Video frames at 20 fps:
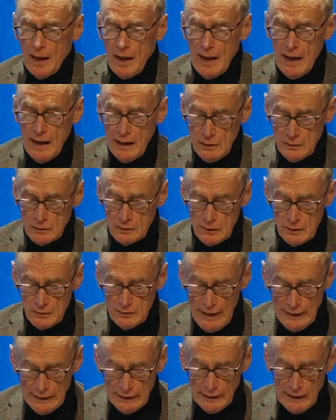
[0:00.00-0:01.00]
And
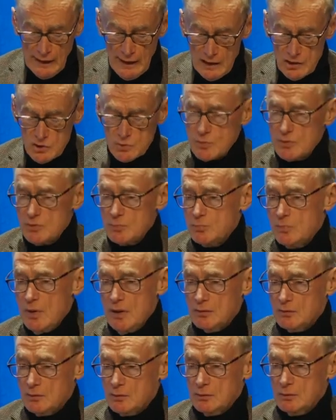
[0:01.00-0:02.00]
that engagement
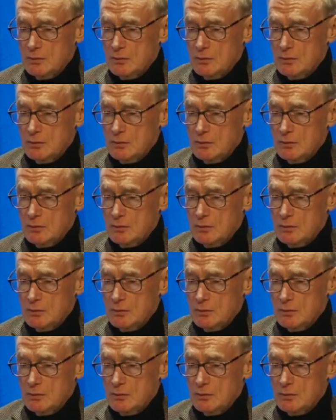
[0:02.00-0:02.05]
met,